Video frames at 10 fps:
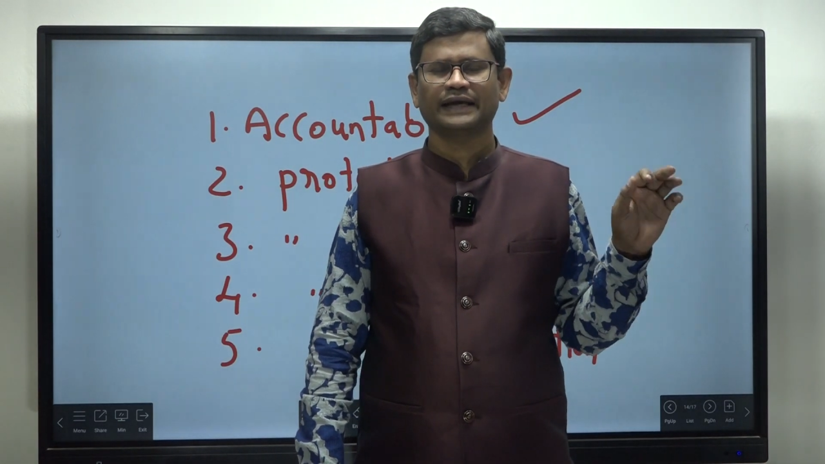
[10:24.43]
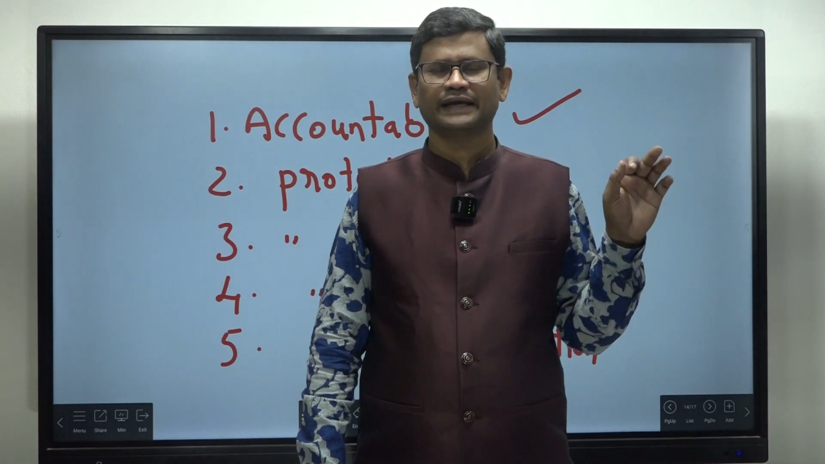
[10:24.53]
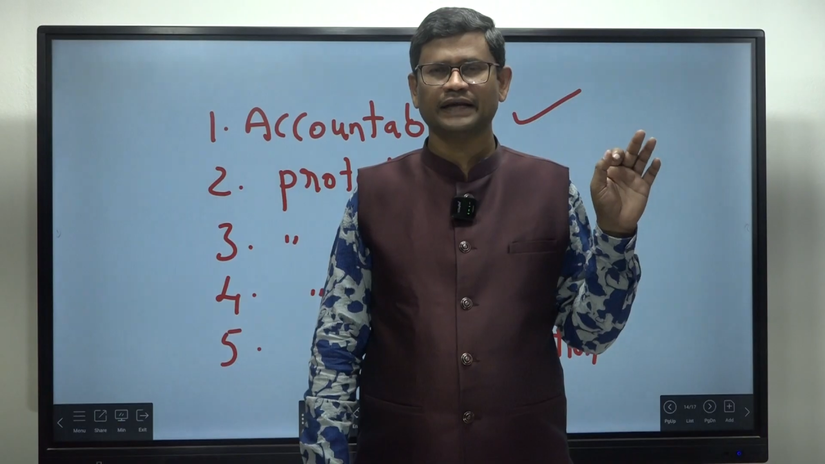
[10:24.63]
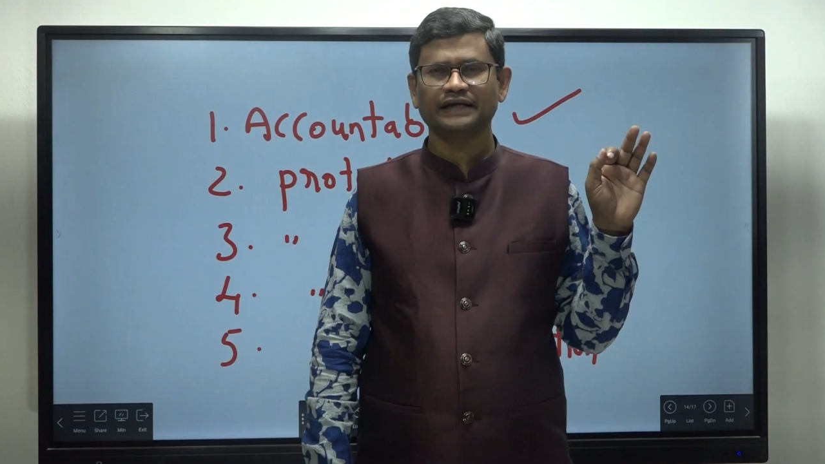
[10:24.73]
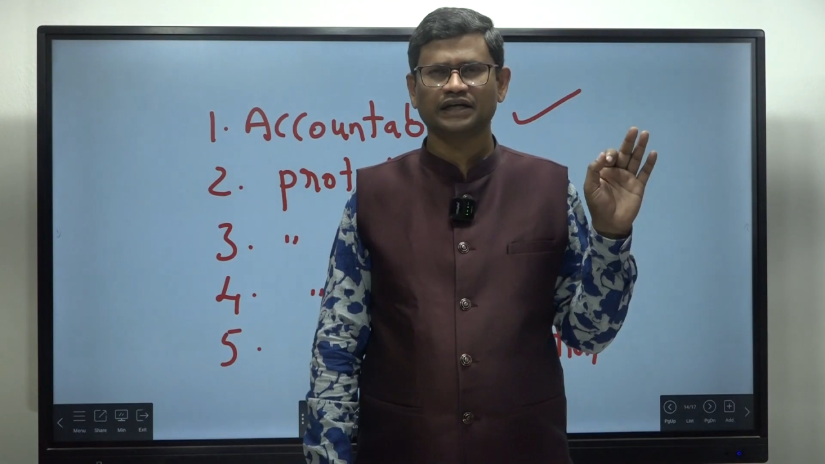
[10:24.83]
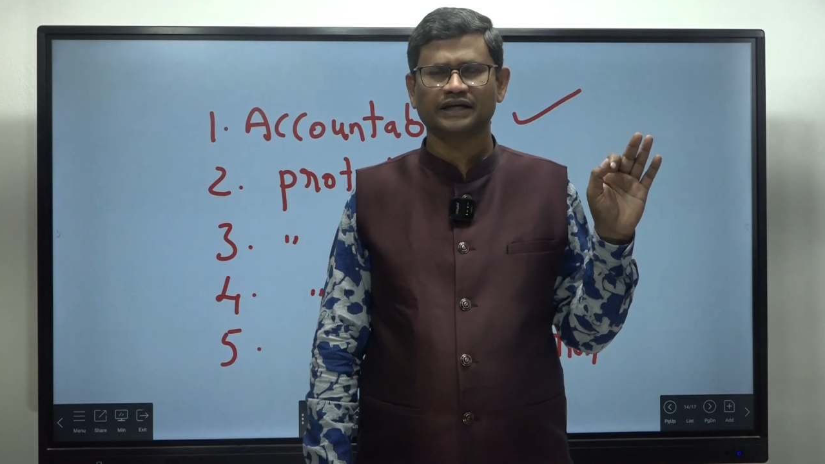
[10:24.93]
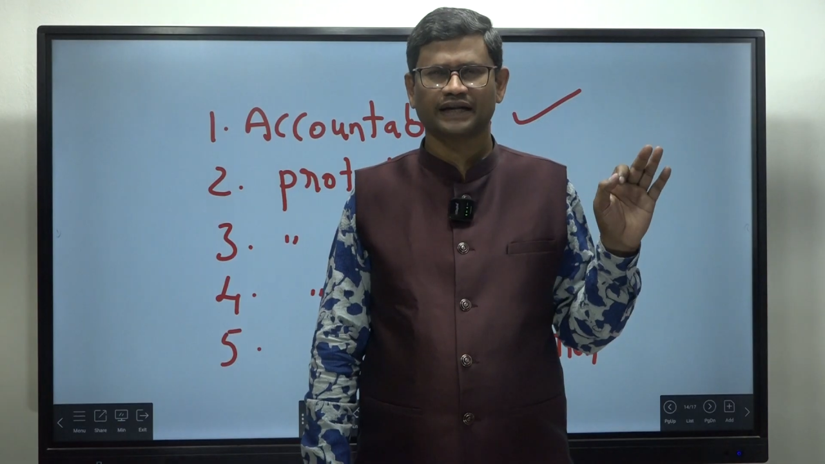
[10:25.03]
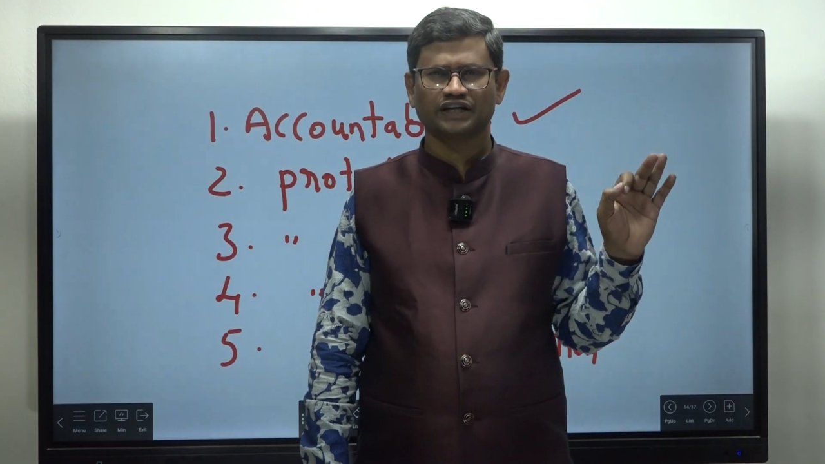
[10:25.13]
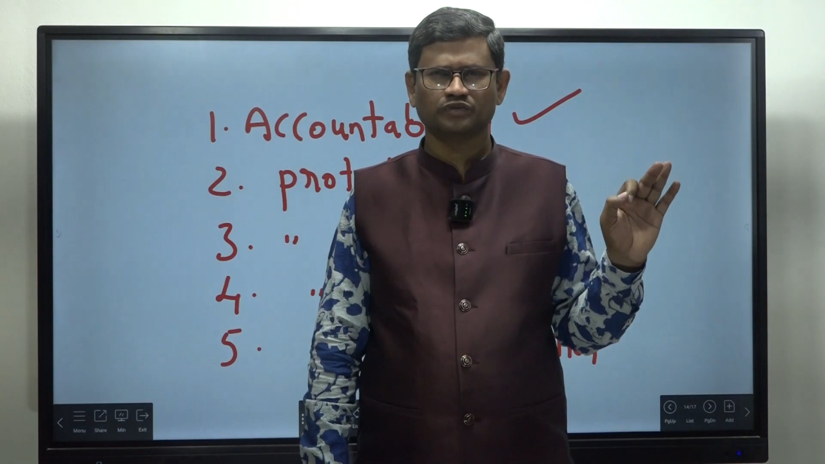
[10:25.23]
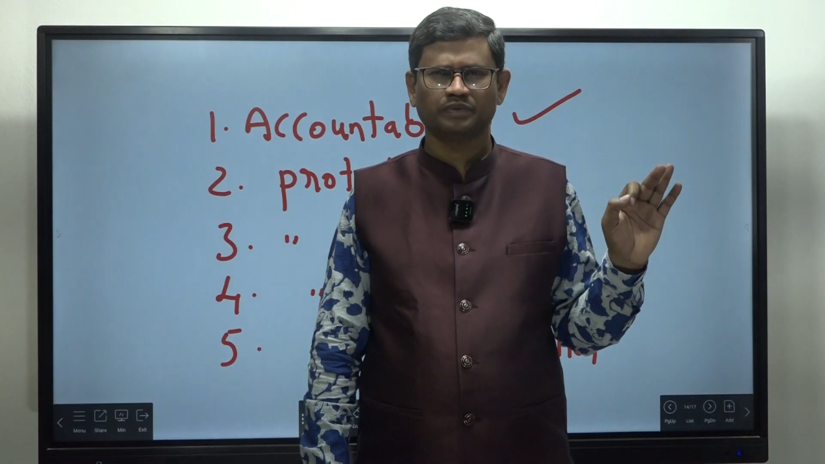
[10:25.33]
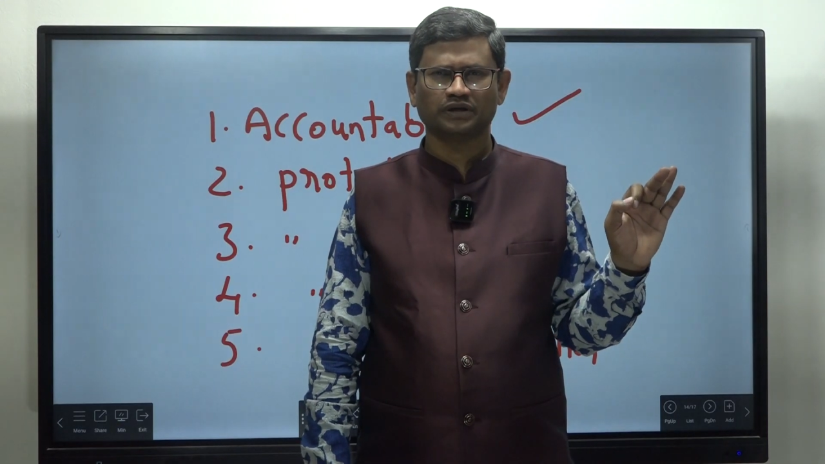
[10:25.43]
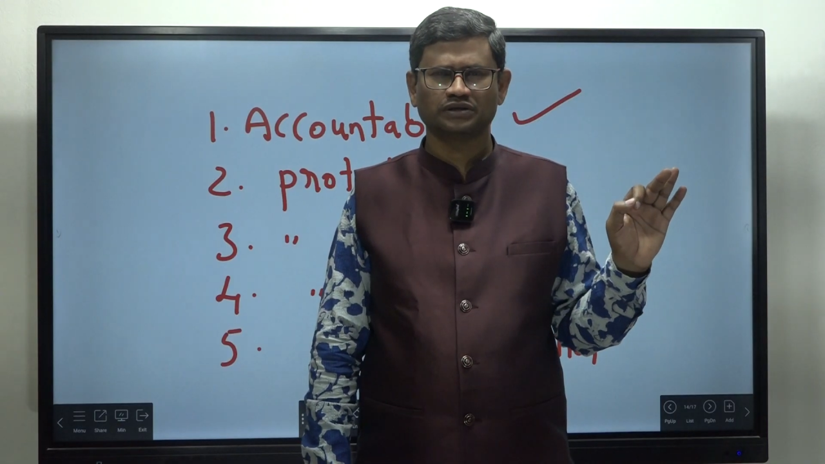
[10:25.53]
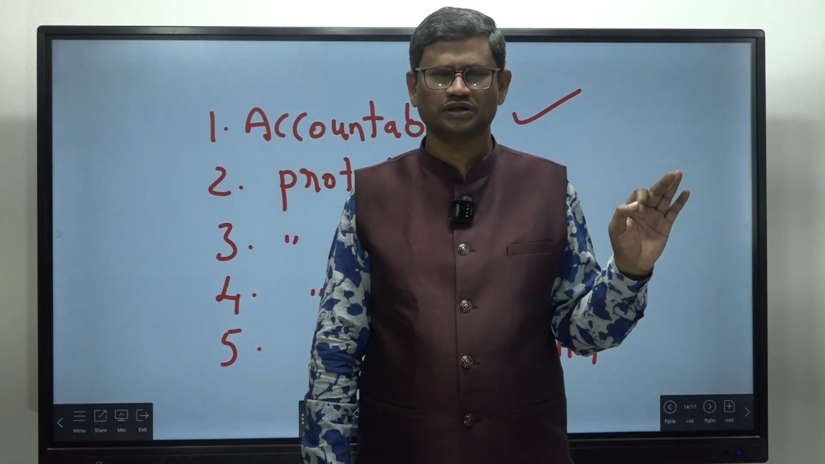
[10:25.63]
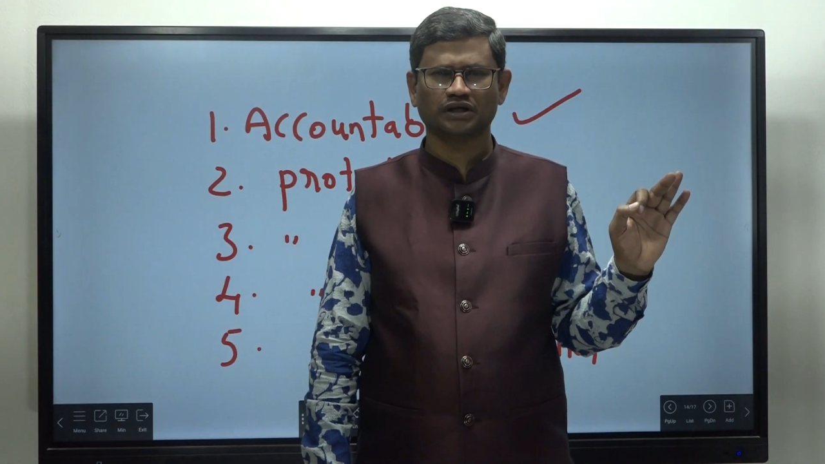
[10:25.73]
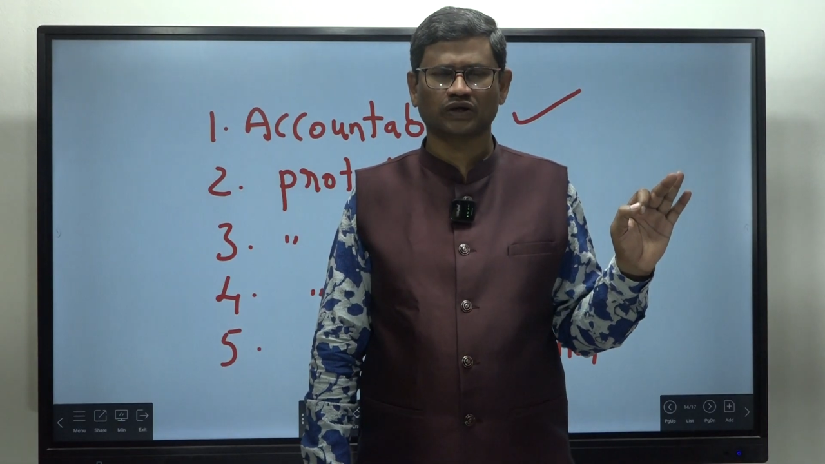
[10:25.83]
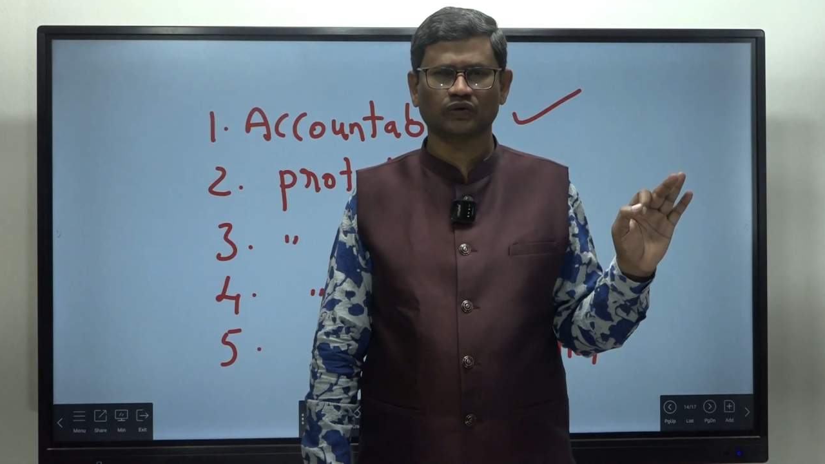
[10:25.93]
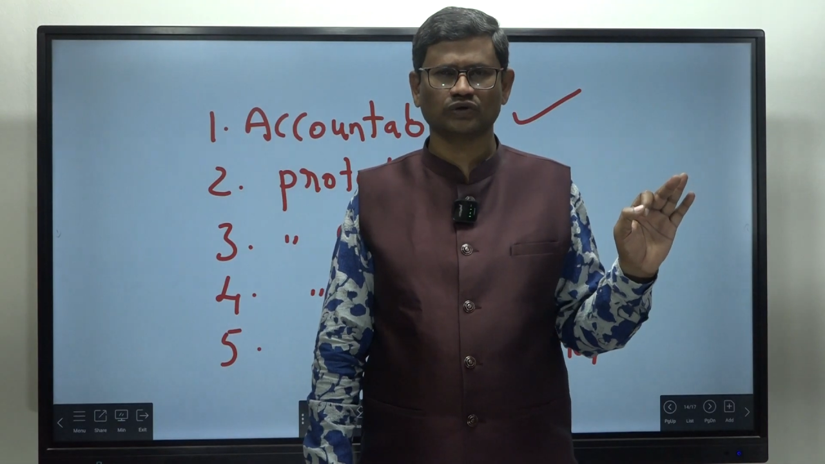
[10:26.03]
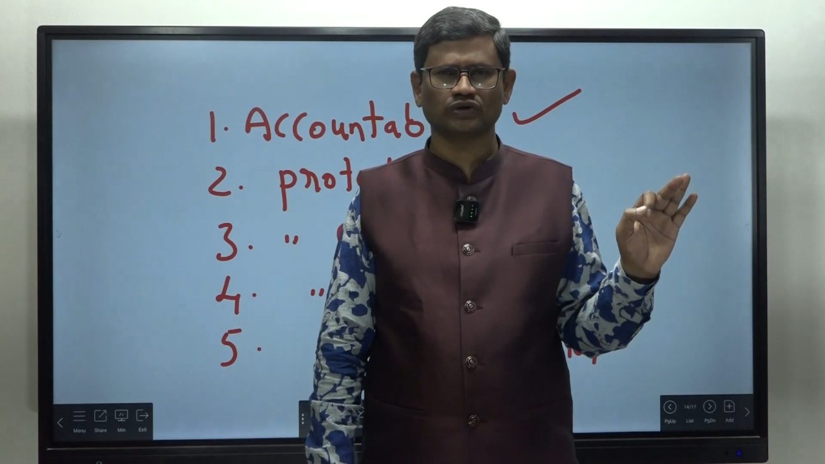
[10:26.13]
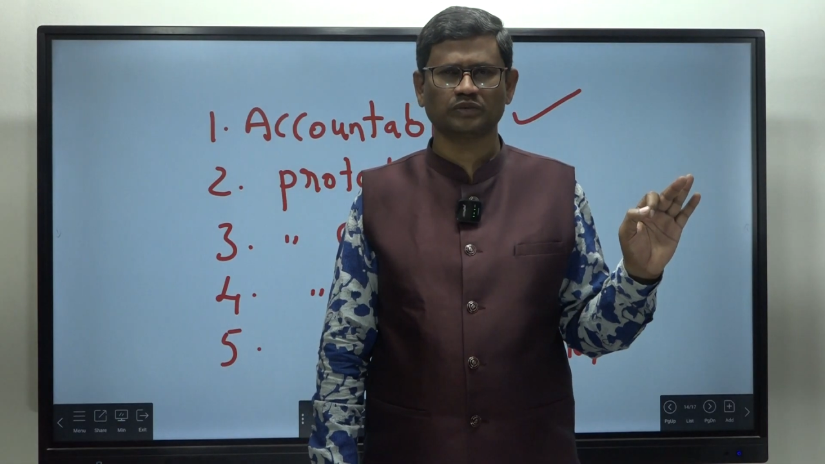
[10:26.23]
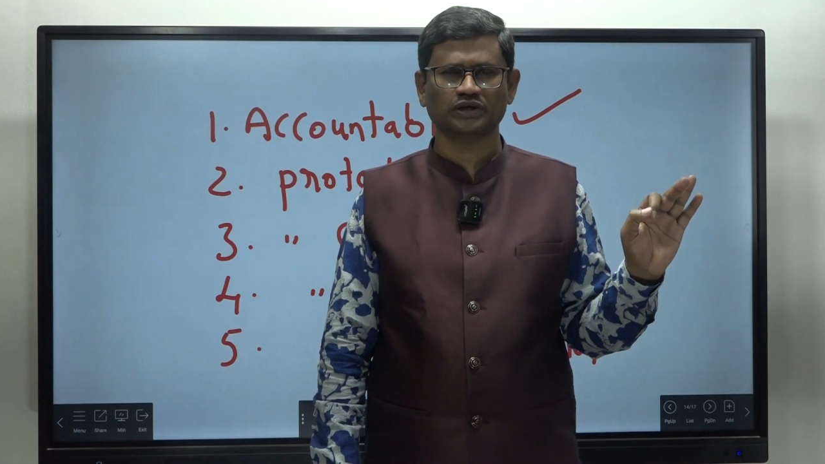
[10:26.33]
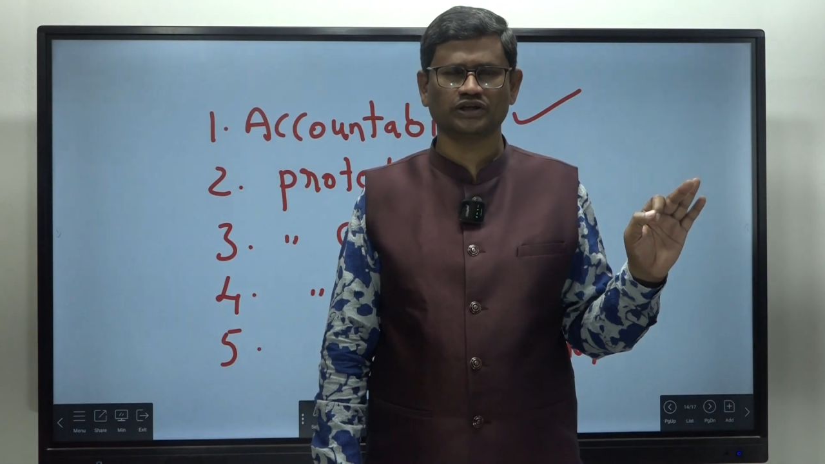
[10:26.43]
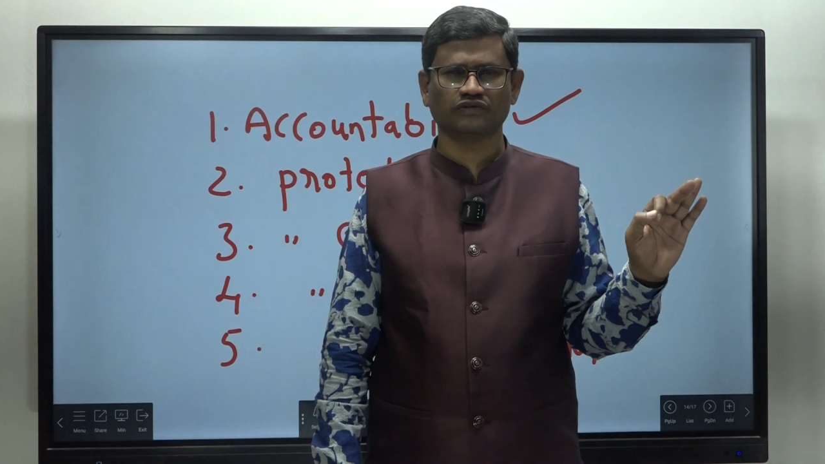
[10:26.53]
greater transparency and accountability